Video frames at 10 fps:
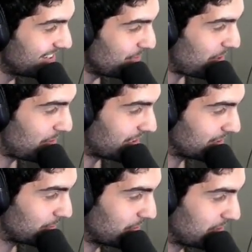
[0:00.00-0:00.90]
maybe i
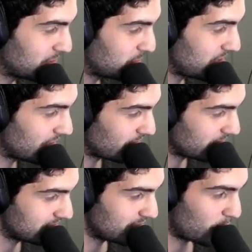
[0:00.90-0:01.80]
can learn how to speak if i
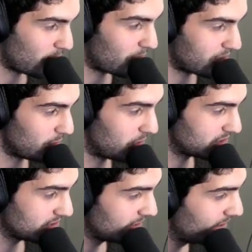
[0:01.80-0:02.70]
listen to more
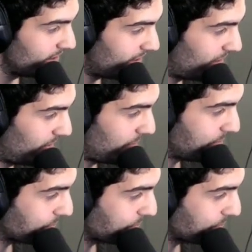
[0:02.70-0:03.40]
audiobooks um,